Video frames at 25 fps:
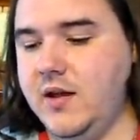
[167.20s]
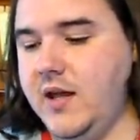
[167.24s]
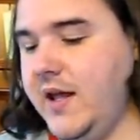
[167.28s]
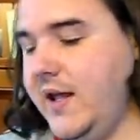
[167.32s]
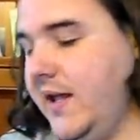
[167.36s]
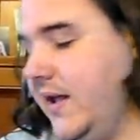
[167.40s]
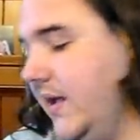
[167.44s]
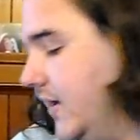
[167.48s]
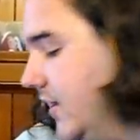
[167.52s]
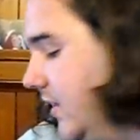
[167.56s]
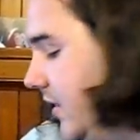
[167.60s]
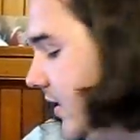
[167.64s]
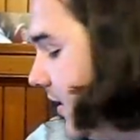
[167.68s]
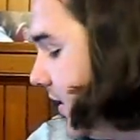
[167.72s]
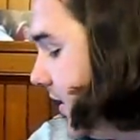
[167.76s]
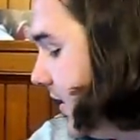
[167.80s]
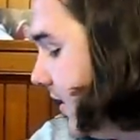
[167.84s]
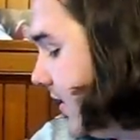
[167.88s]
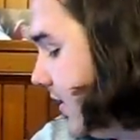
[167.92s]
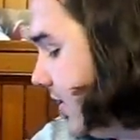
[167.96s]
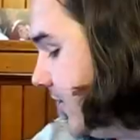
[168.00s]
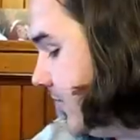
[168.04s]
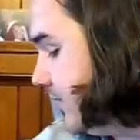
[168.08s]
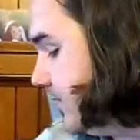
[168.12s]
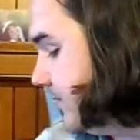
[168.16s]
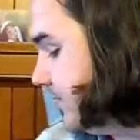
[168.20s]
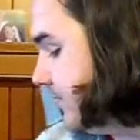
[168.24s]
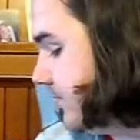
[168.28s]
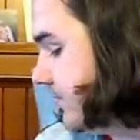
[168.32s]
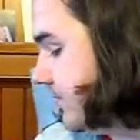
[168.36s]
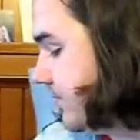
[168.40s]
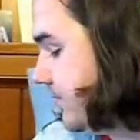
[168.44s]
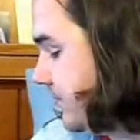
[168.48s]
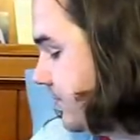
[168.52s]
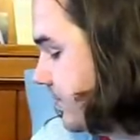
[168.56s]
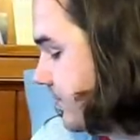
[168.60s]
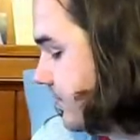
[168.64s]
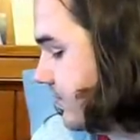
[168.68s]
And um,
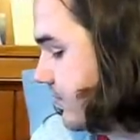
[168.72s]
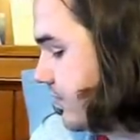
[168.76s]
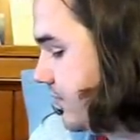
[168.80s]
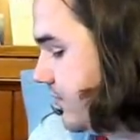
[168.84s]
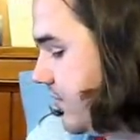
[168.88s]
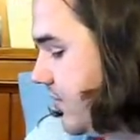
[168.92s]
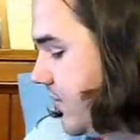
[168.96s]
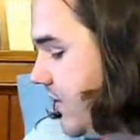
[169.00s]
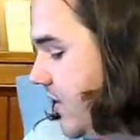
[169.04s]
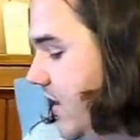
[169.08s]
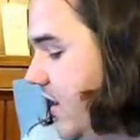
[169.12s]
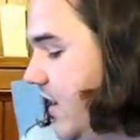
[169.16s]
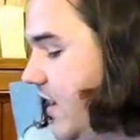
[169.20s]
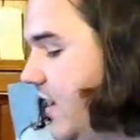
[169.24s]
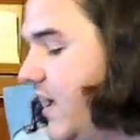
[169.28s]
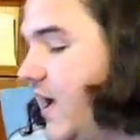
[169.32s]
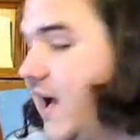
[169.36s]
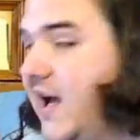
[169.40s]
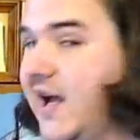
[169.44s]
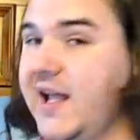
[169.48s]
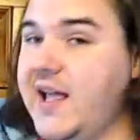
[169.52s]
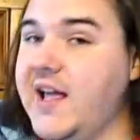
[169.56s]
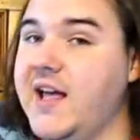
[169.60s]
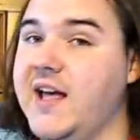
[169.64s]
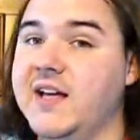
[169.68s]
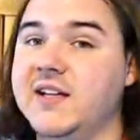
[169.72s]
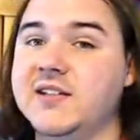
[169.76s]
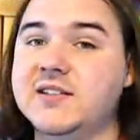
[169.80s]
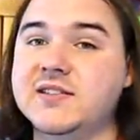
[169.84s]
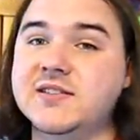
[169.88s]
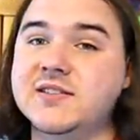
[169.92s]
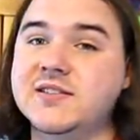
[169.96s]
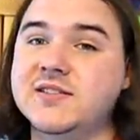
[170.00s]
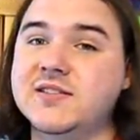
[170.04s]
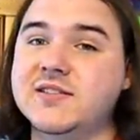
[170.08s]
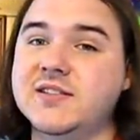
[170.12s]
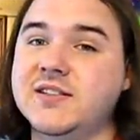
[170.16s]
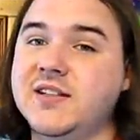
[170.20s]
I
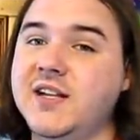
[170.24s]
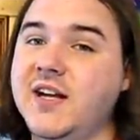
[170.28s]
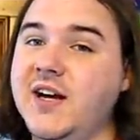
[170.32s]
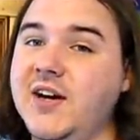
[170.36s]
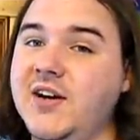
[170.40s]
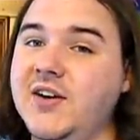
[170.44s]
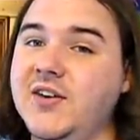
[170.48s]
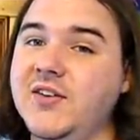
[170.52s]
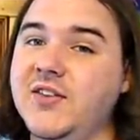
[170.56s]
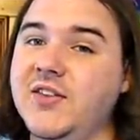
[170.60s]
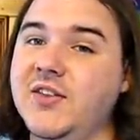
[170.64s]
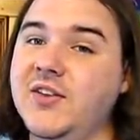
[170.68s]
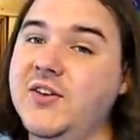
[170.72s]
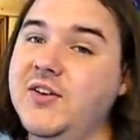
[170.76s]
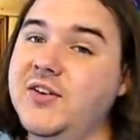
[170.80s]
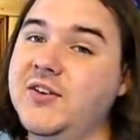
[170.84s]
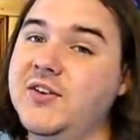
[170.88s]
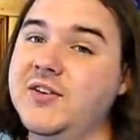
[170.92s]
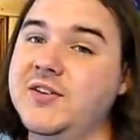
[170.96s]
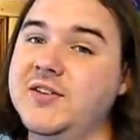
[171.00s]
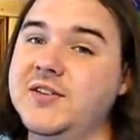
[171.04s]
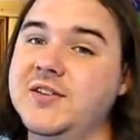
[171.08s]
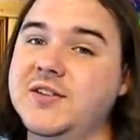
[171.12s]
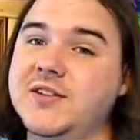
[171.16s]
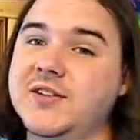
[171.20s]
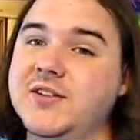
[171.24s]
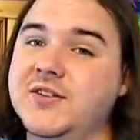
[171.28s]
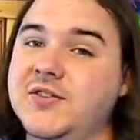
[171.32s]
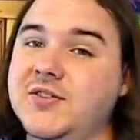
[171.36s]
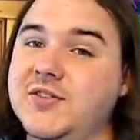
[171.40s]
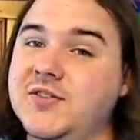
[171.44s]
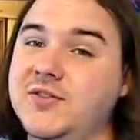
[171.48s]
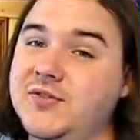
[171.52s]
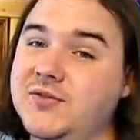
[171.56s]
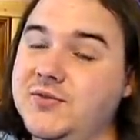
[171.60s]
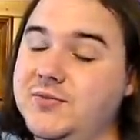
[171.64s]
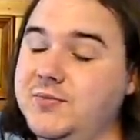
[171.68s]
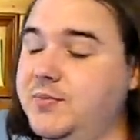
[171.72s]
guess, you know, the
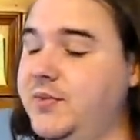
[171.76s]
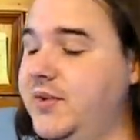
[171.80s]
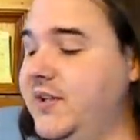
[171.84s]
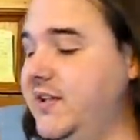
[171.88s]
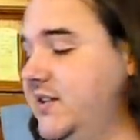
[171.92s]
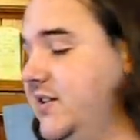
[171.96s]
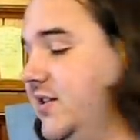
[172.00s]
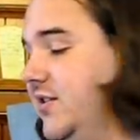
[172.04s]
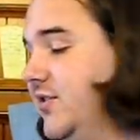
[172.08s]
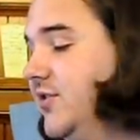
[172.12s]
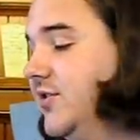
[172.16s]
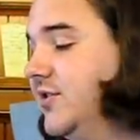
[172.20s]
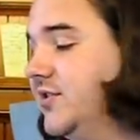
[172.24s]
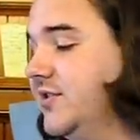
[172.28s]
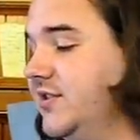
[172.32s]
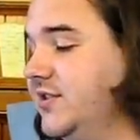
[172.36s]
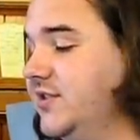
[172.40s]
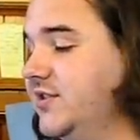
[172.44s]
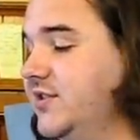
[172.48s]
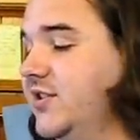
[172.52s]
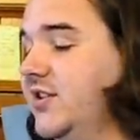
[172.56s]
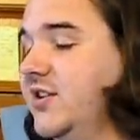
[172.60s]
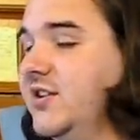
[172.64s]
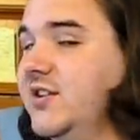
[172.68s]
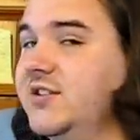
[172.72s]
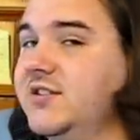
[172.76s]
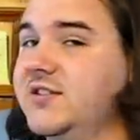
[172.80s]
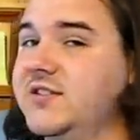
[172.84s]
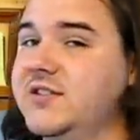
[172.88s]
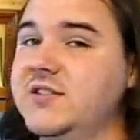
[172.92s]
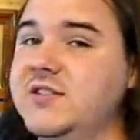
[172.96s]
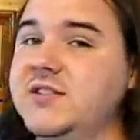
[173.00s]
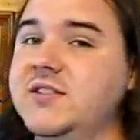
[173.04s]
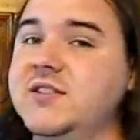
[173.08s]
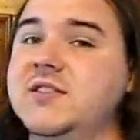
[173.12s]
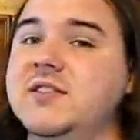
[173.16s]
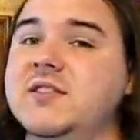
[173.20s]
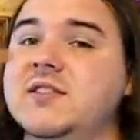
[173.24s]
piece de
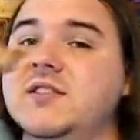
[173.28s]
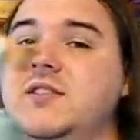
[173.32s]
resistance.